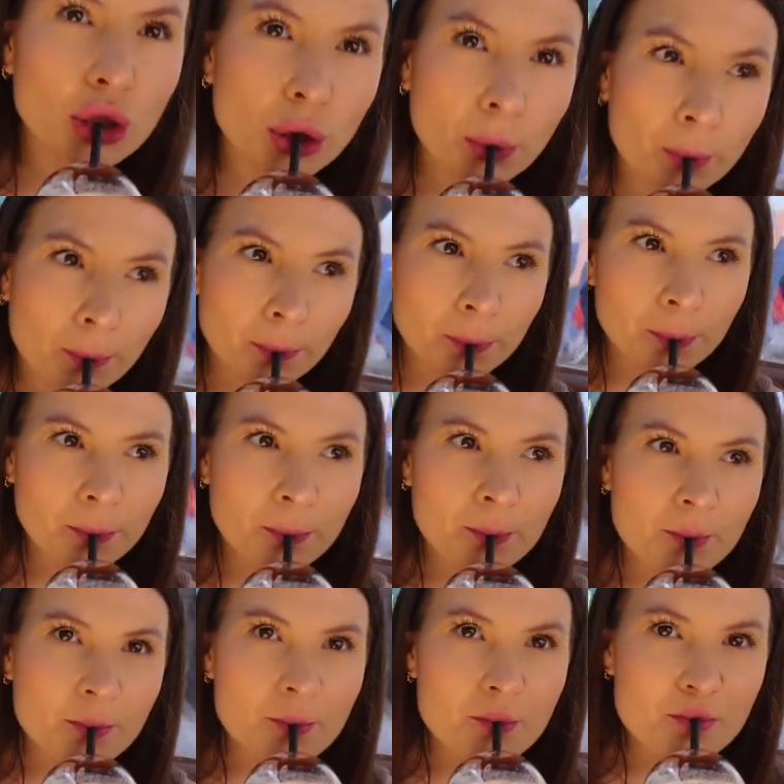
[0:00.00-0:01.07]
How is it?
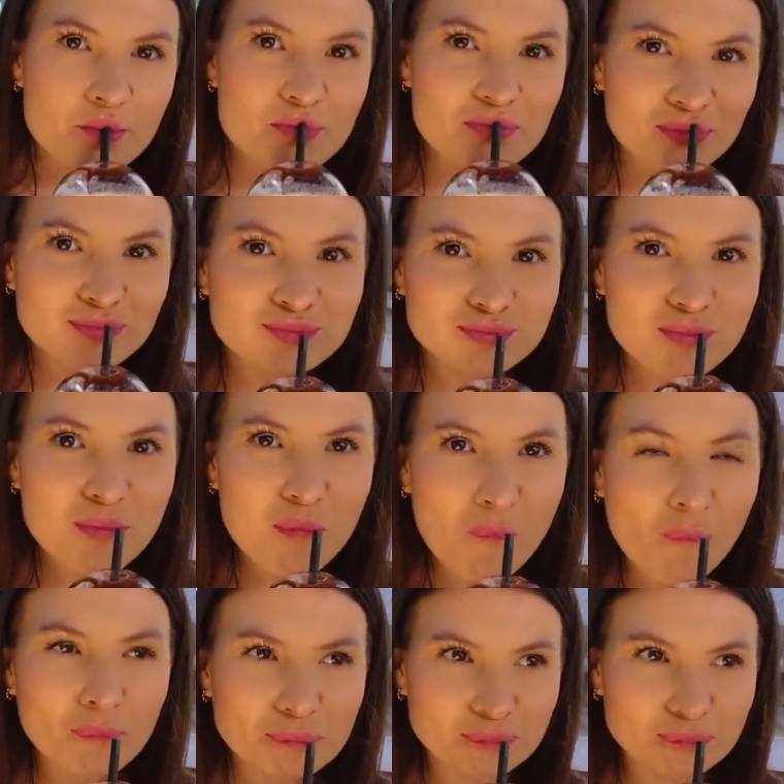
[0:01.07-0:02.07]
Good.